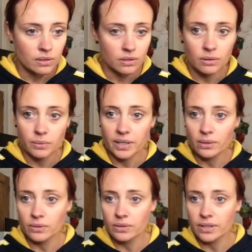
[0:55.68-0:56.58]
Here we
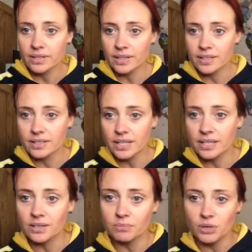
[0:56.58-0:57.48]
go. Yes, I can see.
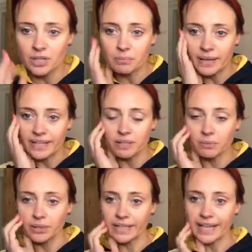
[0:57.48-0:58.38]
Good morning, Pete.
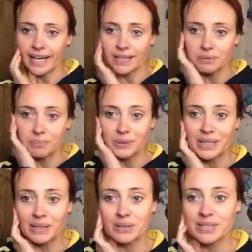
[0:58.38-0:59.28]
Good morning, Kate. Good
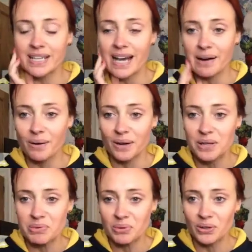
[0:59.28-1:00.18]
morning, Lottie. How
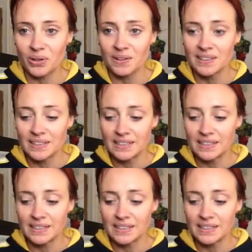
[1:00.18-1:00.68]
are you all?